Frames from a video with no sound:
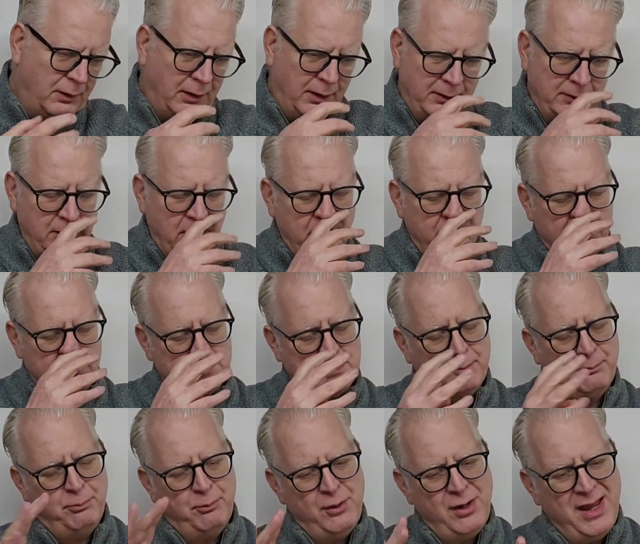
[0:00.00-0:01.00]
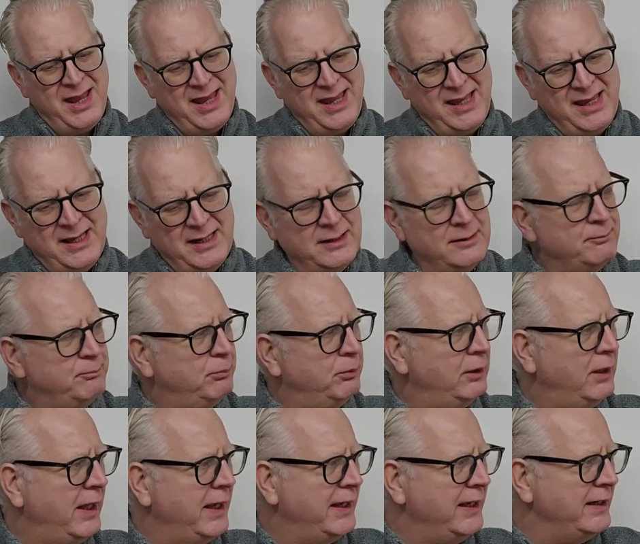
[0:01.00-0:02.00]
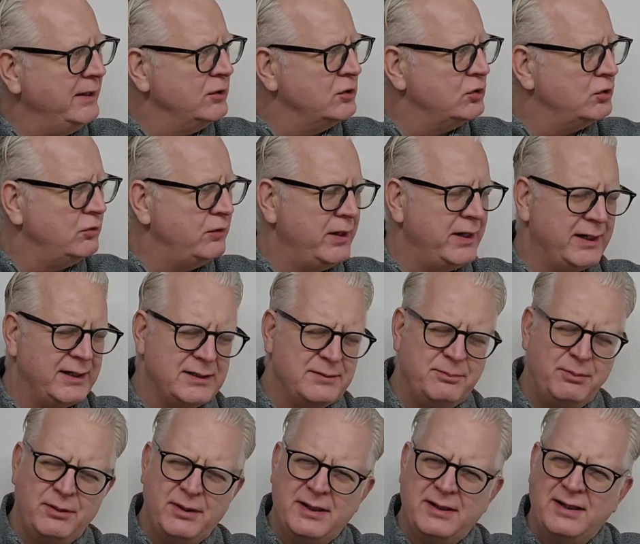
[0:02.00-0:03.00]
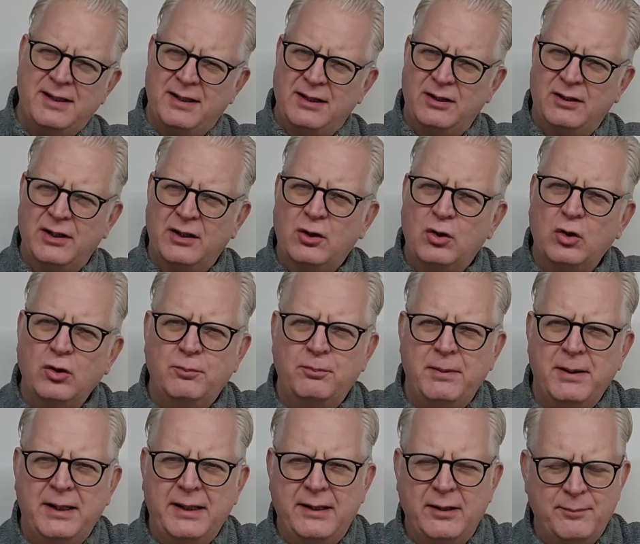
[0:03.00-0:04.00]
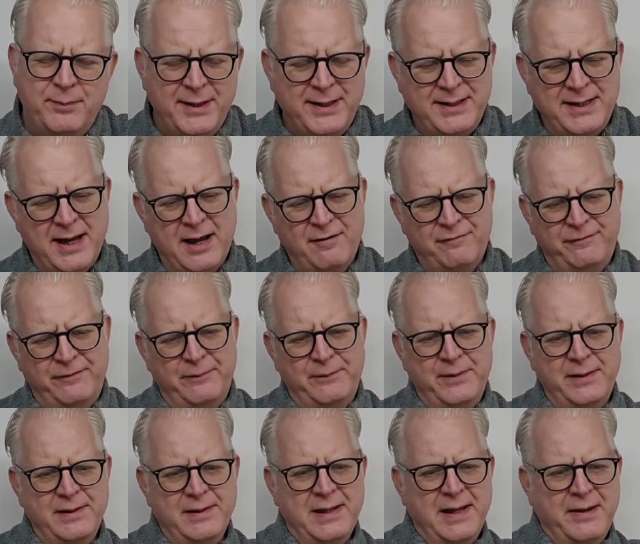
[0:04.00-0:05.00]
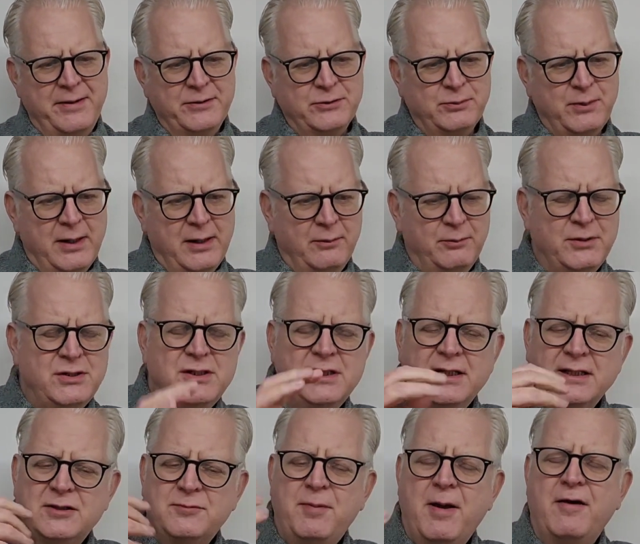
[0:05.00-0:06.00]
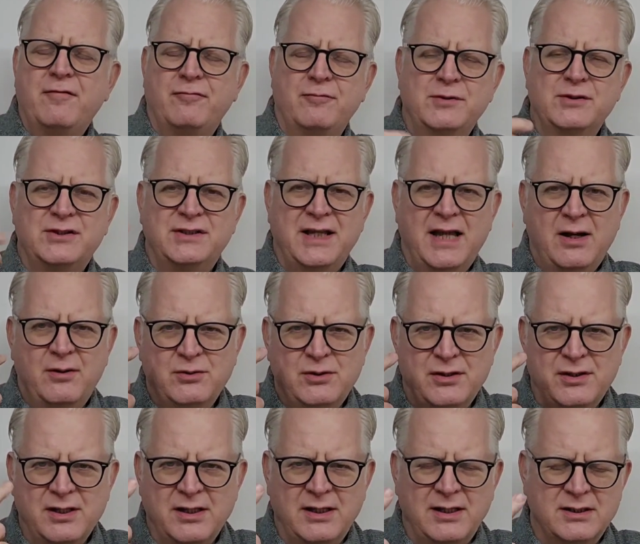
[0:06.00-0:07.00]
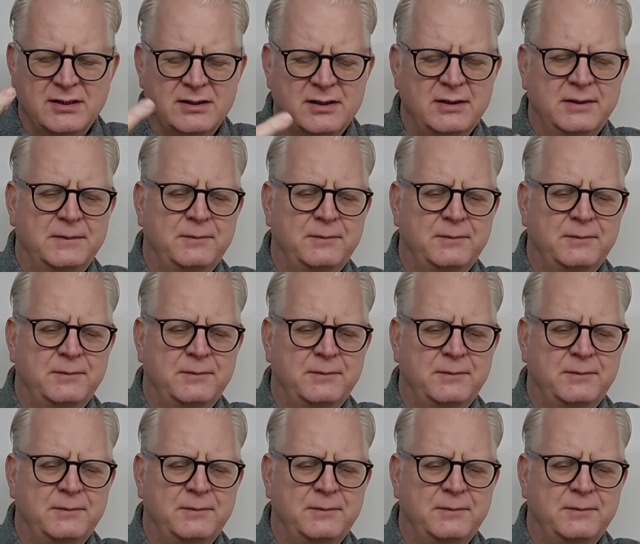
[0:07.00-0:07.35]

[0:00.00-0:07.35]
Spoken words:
I don't know if it's the brain playing tricks, but there could be a little bit of dark fruit in there as well, which you expect from a stout, which I think is